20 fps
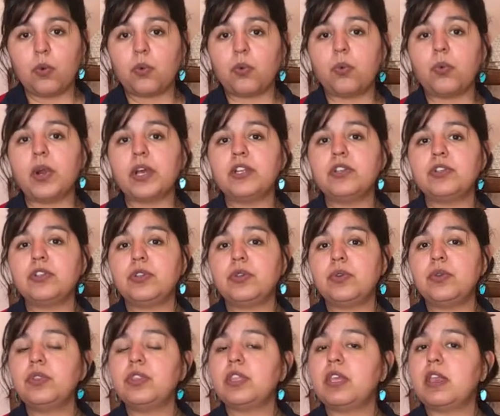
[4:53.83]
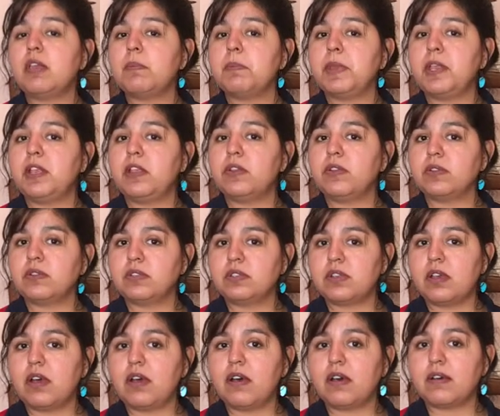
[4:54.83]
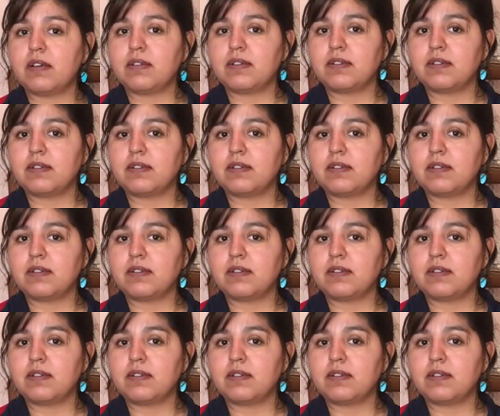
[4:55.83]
What do you think Peter saw?